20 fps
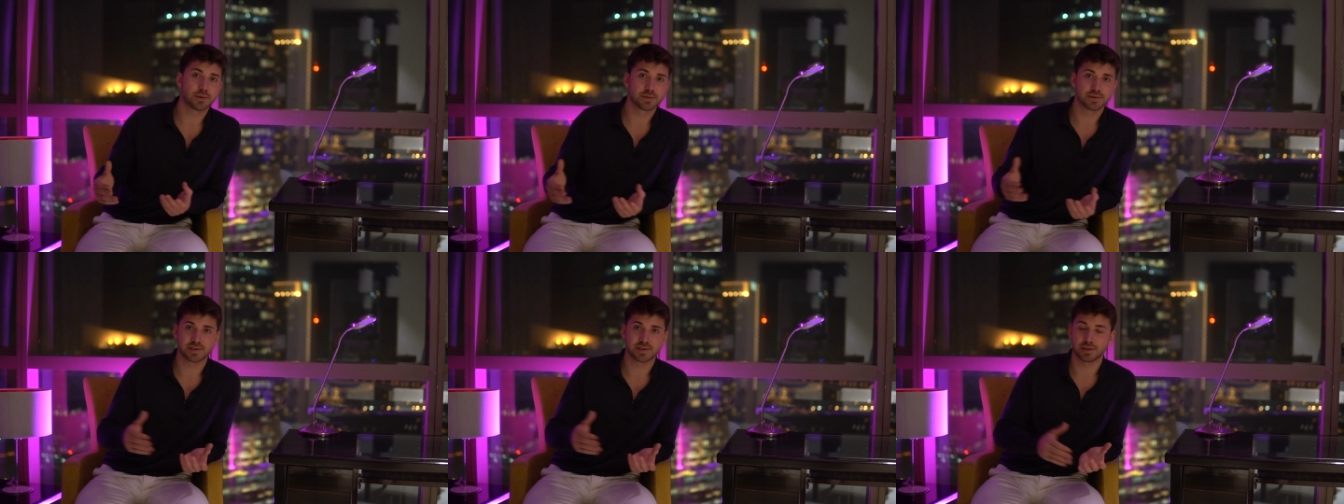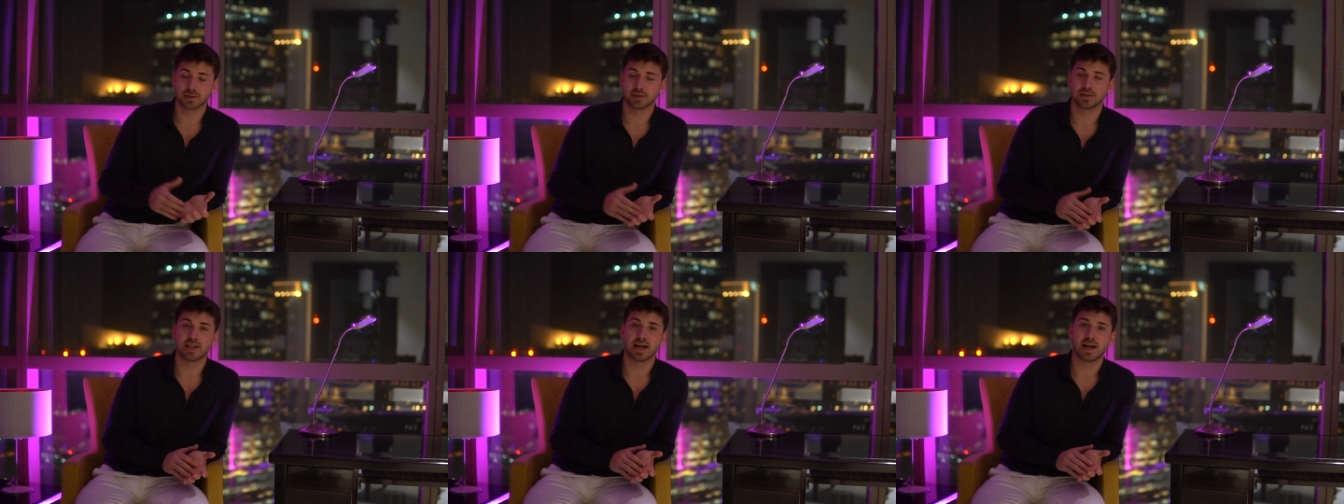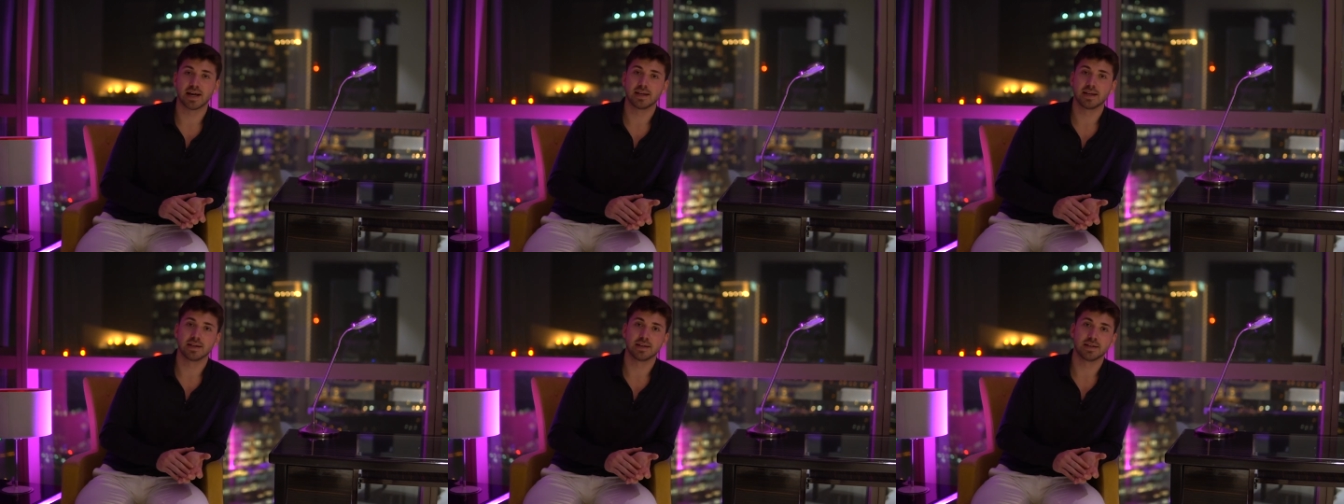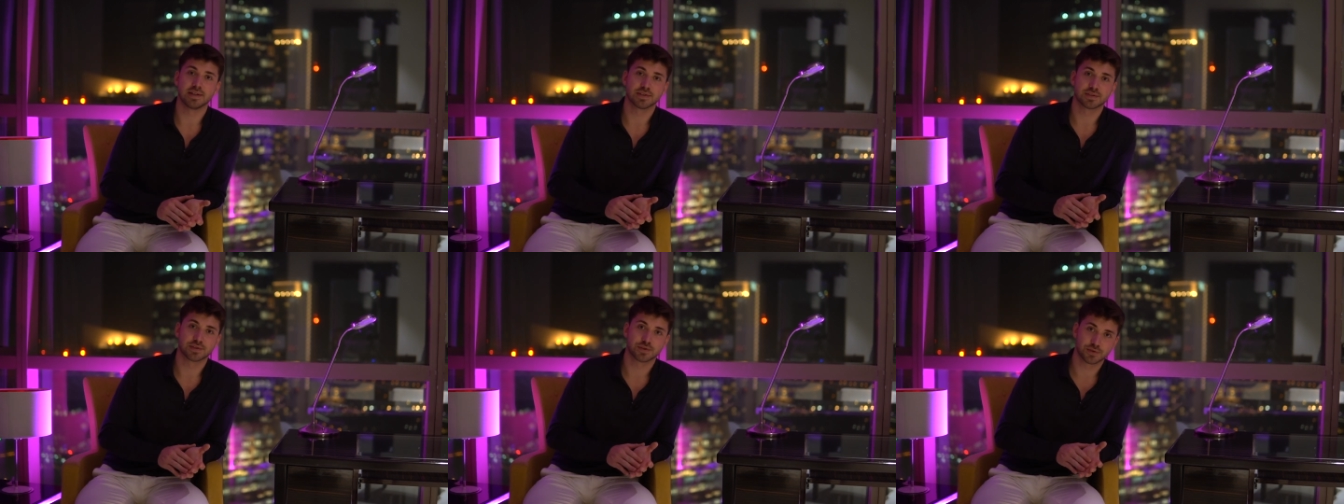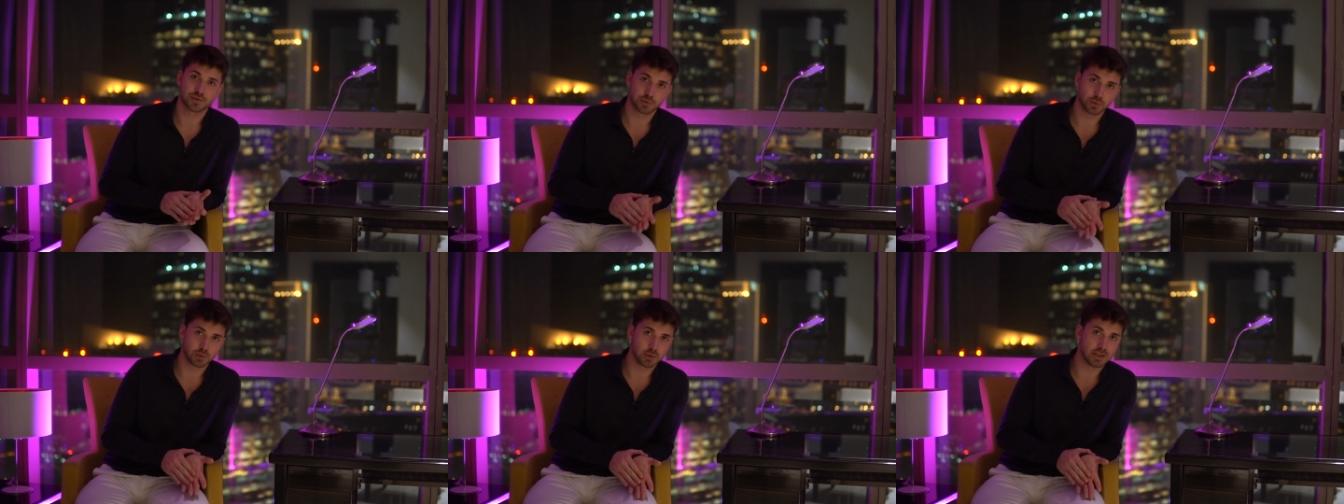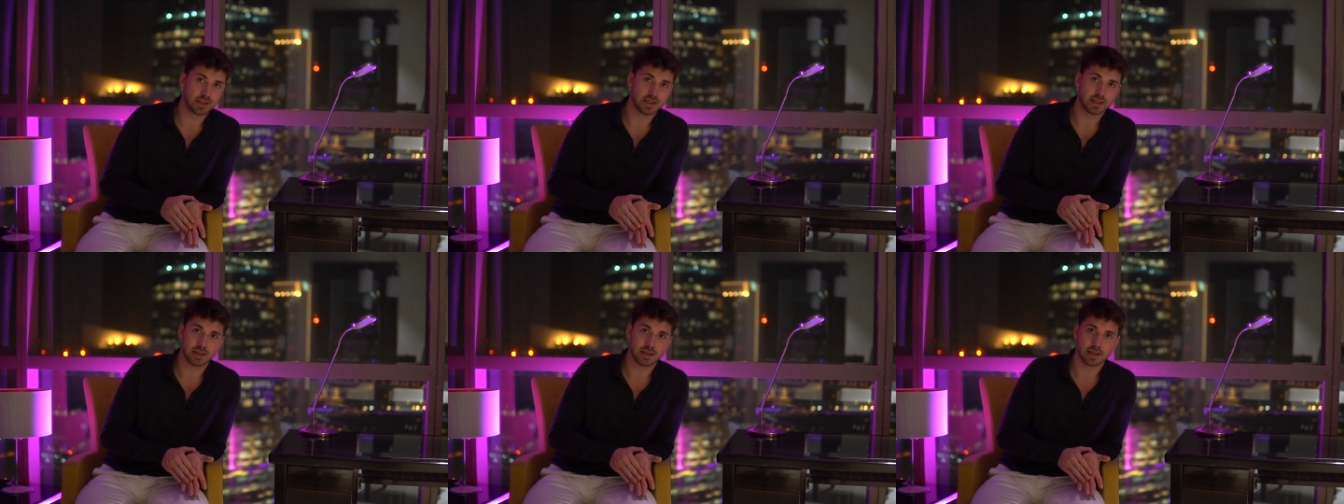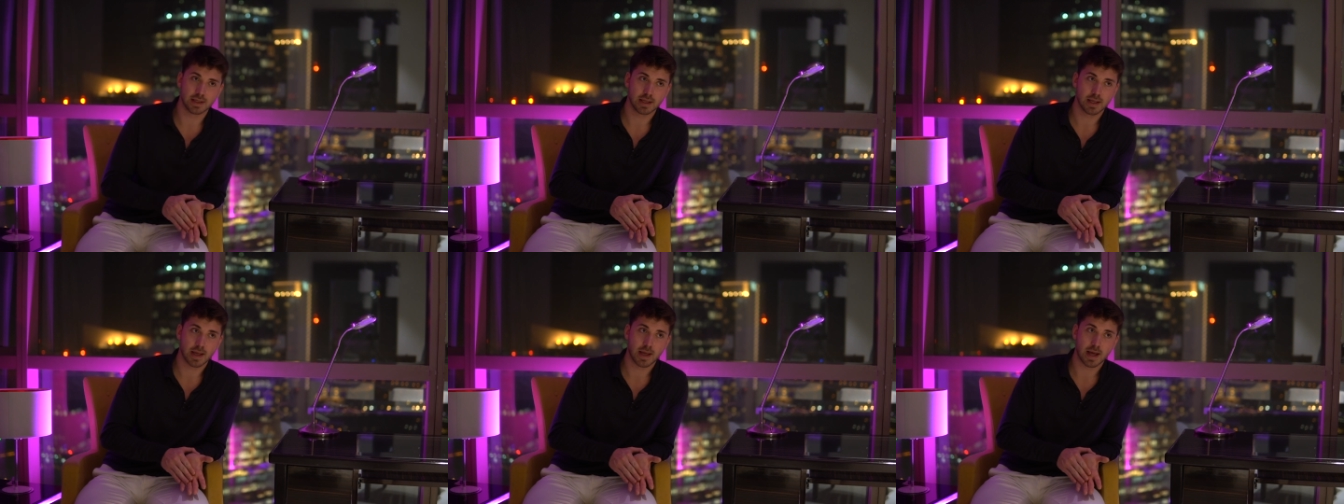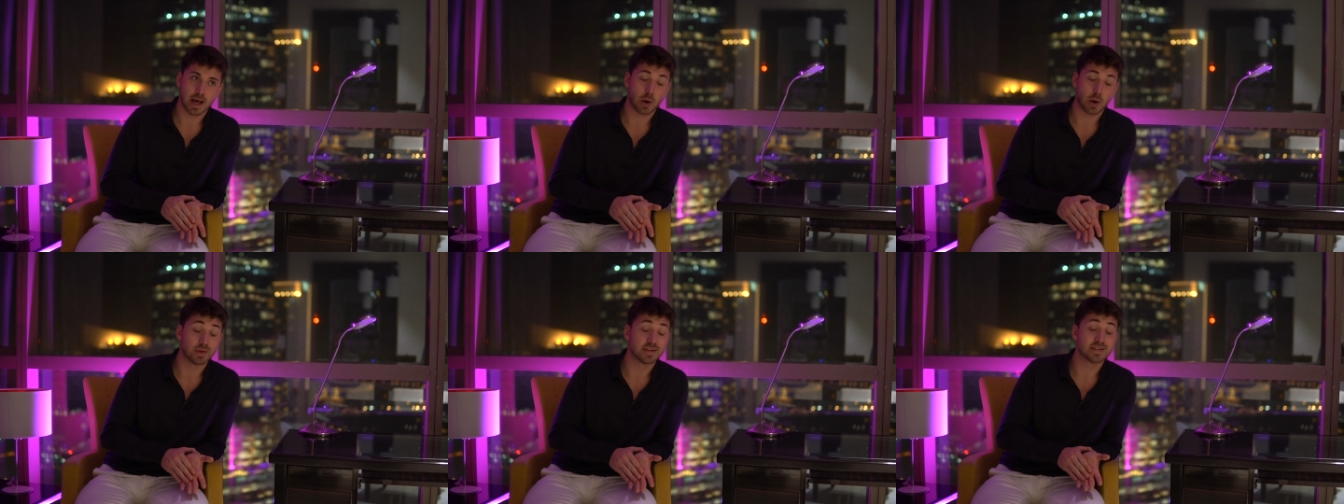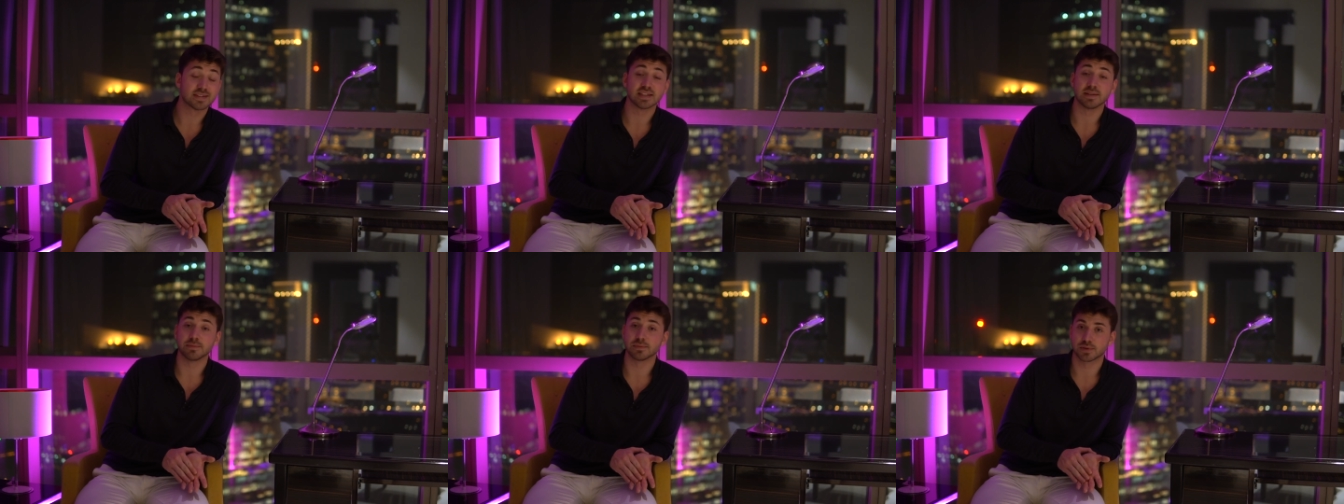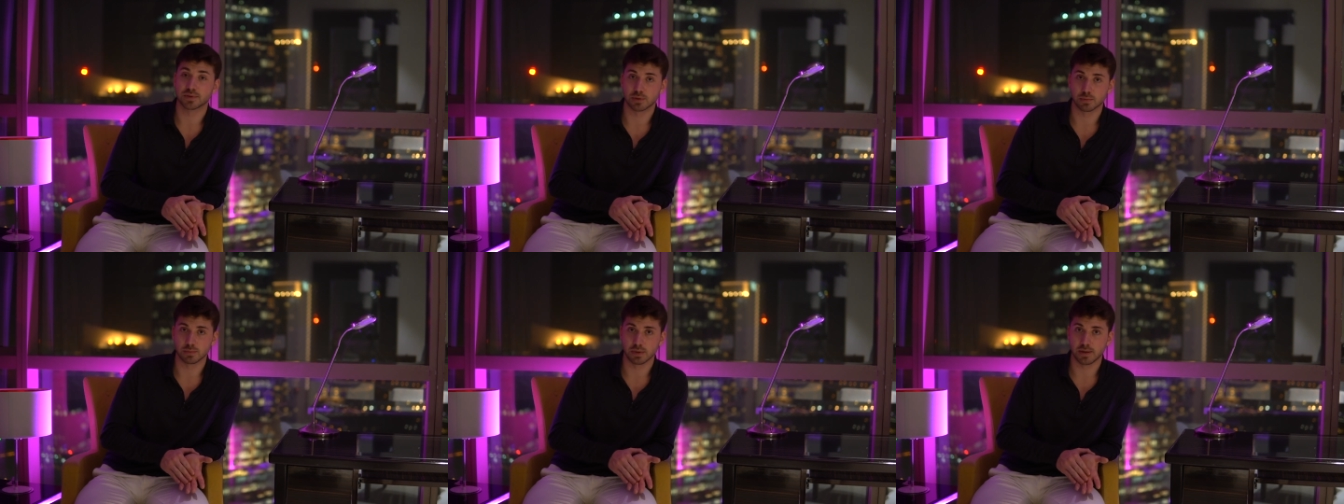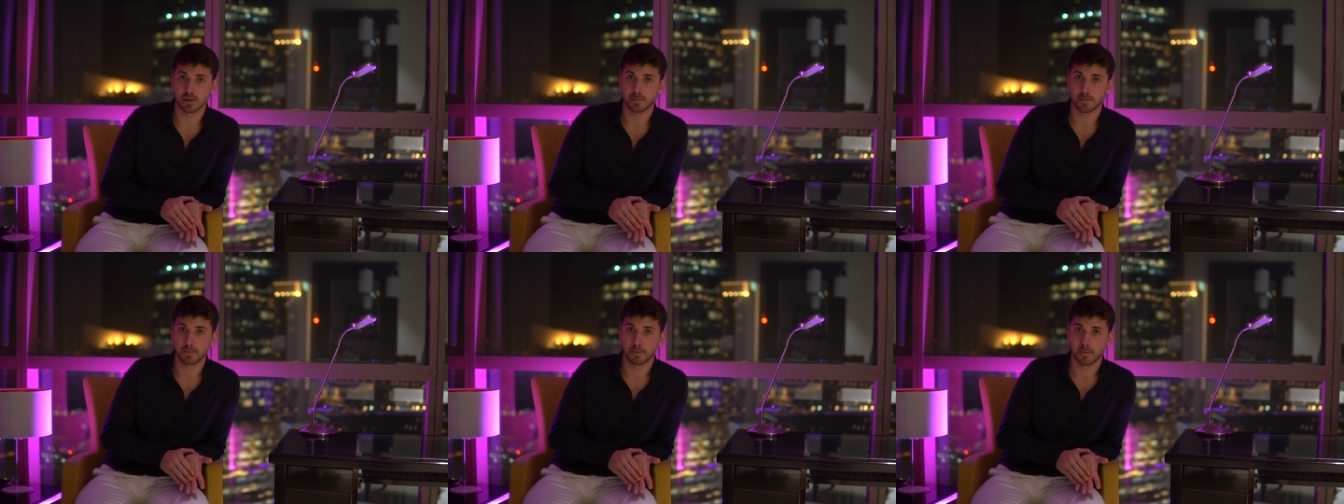you see online is truly how it seems to be.